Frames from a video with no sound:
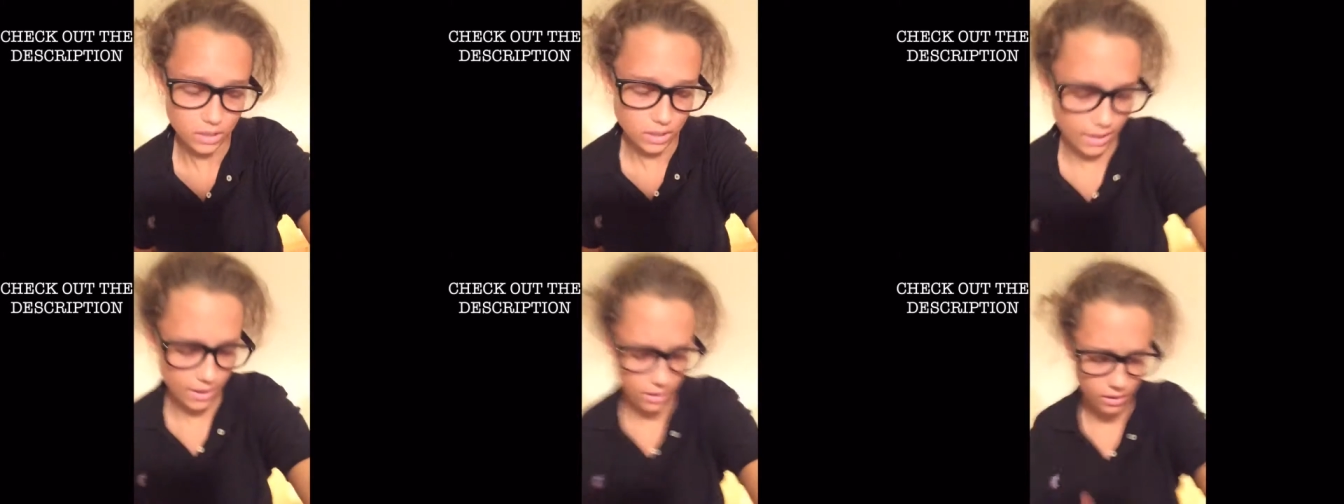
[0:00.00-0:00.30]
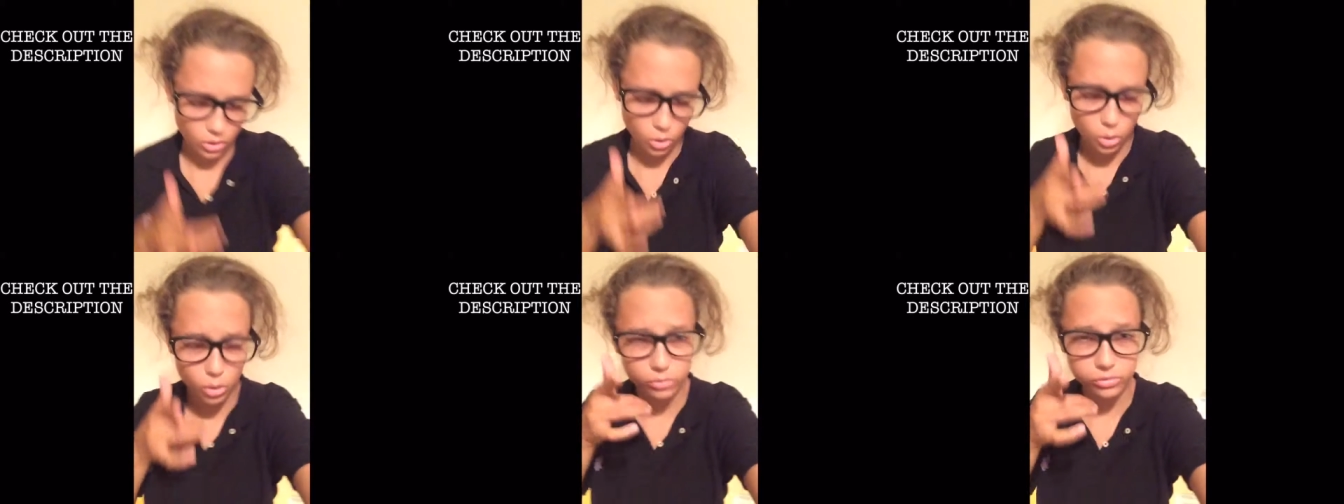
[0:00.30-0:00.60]
yeah
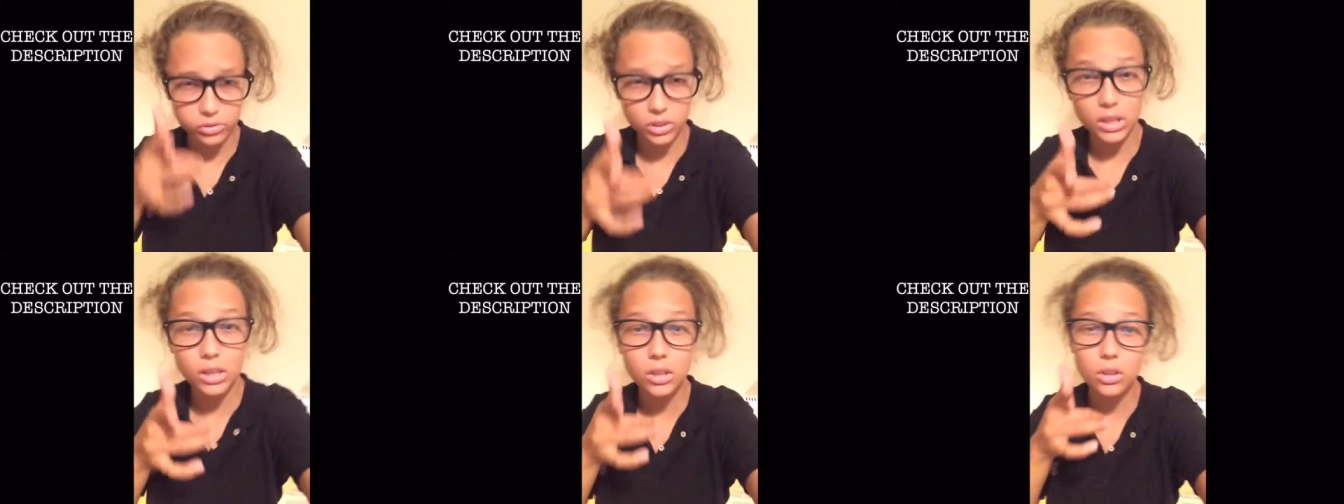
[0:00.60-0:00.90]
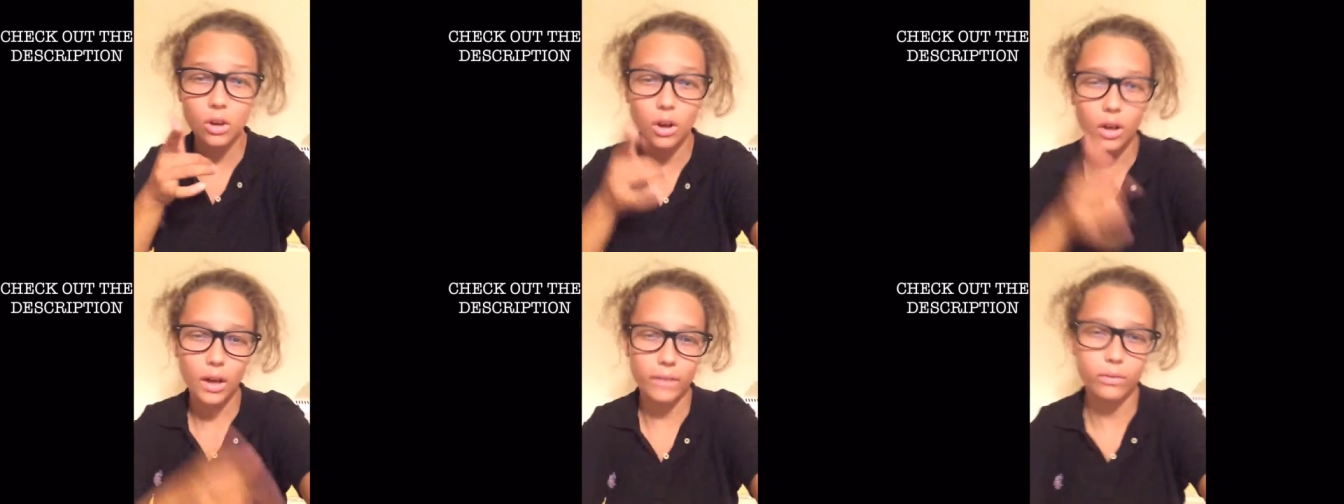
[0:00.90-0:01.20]
hopefully
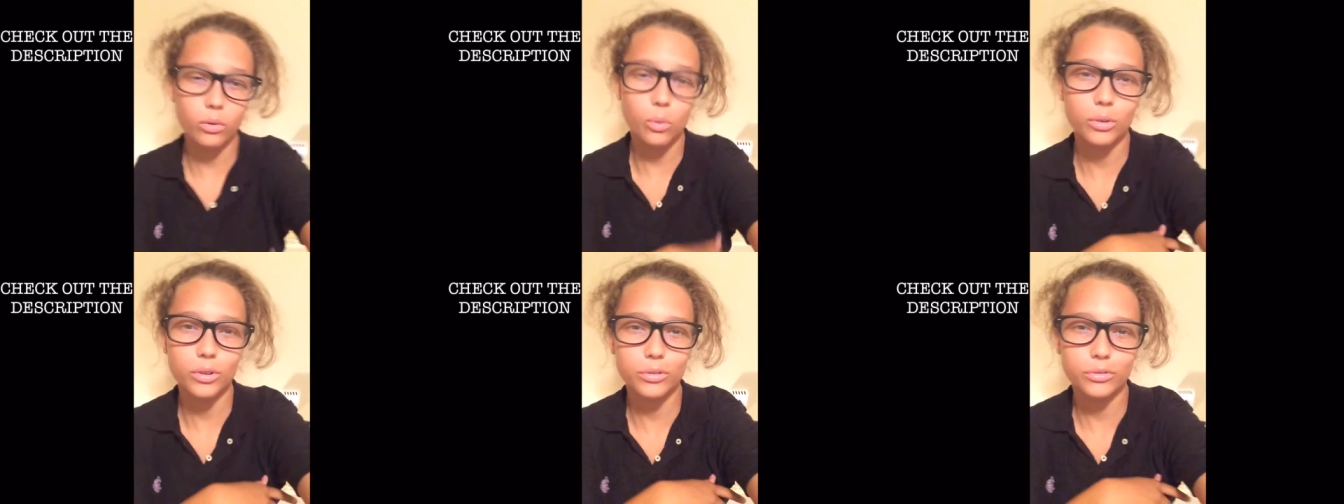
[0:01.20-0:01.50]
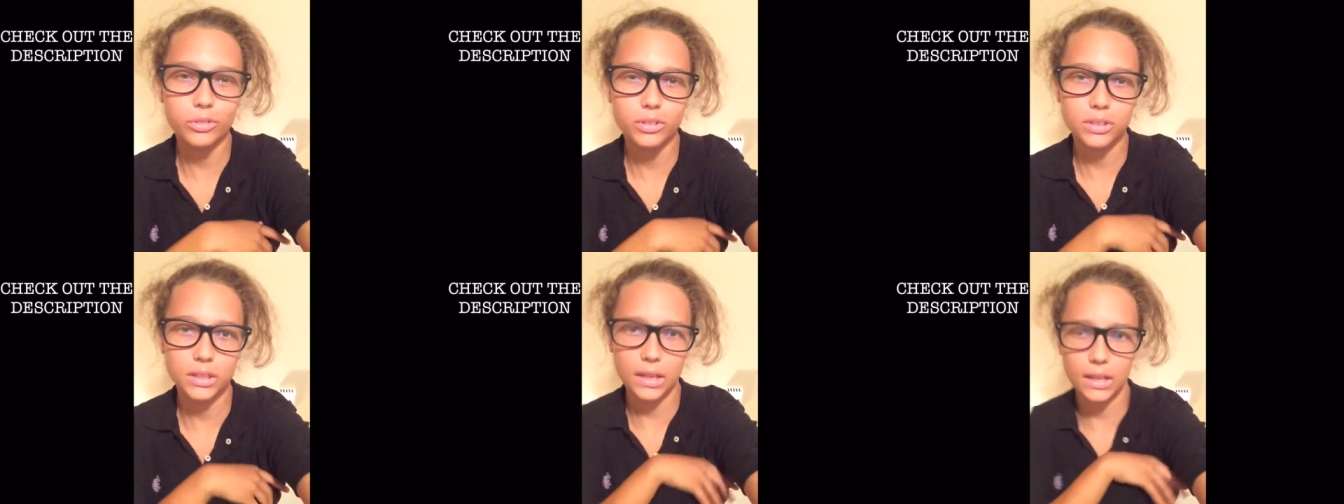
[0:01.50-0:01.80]
y'all have a
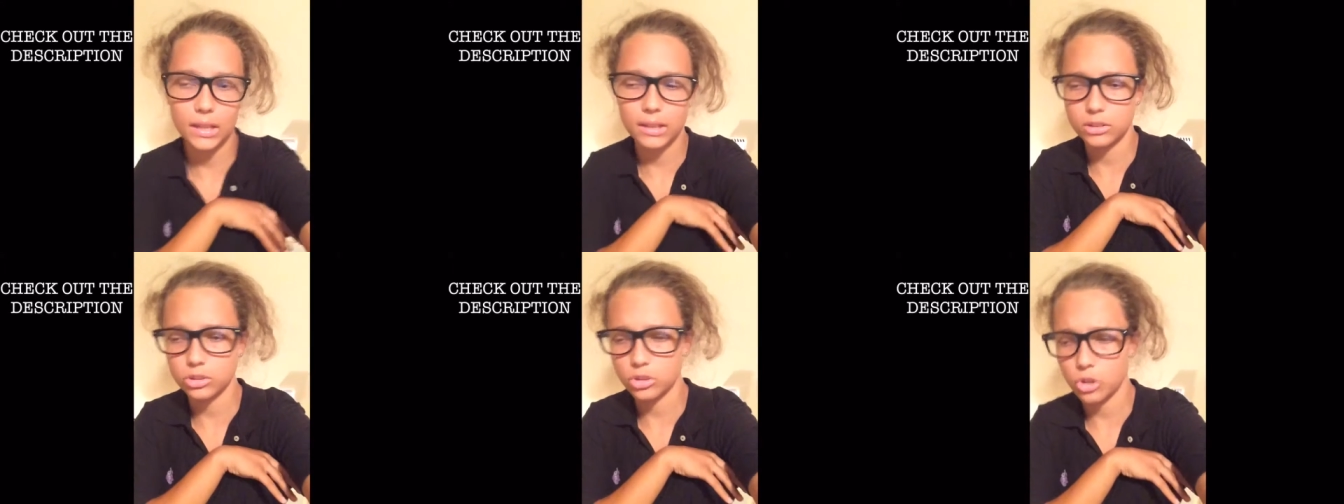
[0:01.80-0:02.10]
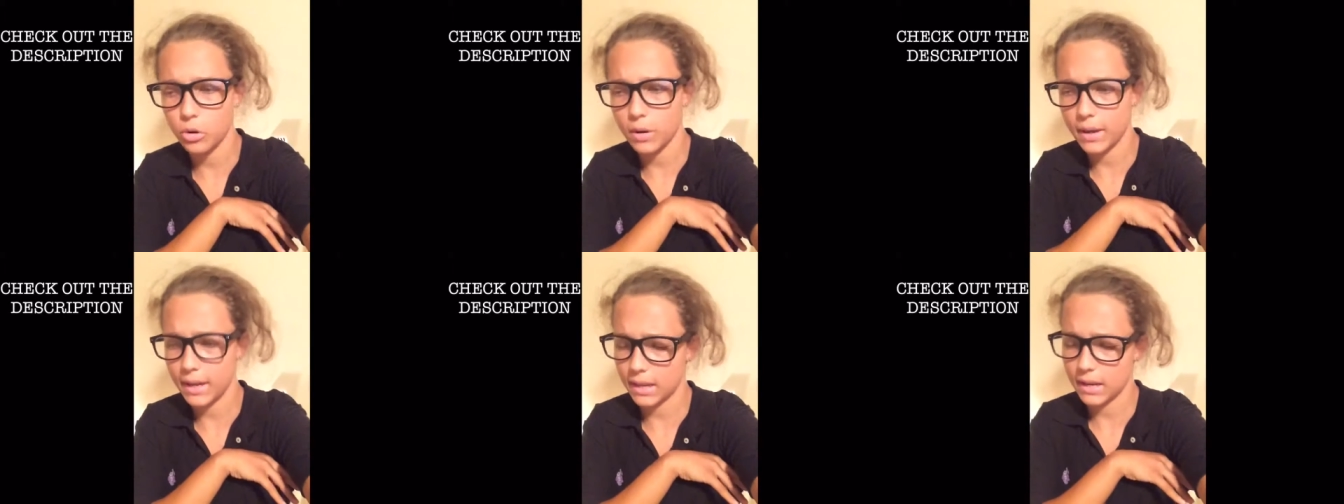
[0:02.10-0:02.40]
wonderful day let's
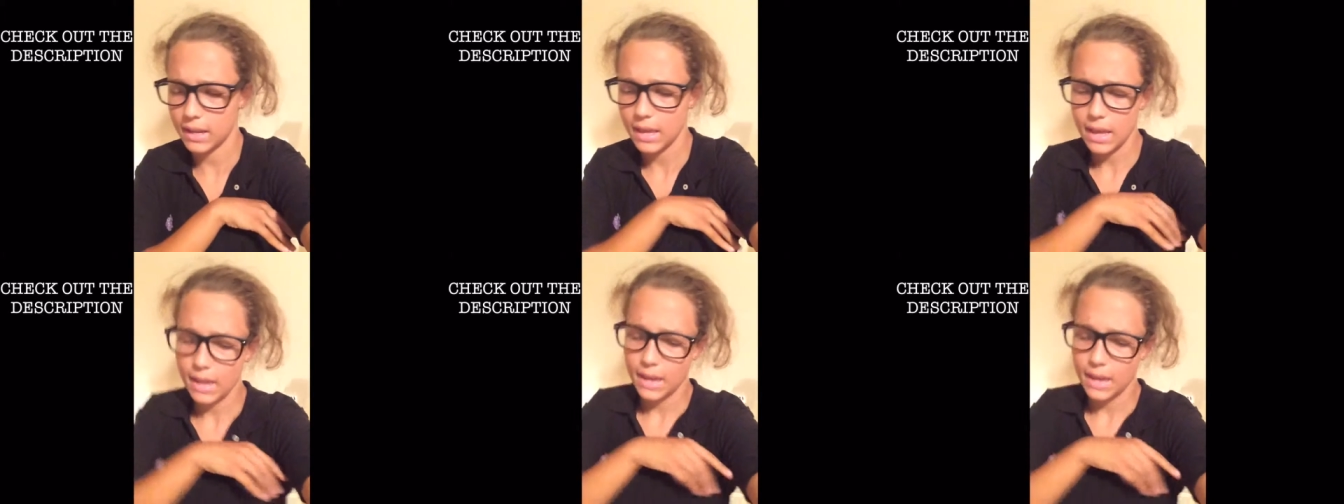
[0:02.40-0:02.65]
go ahead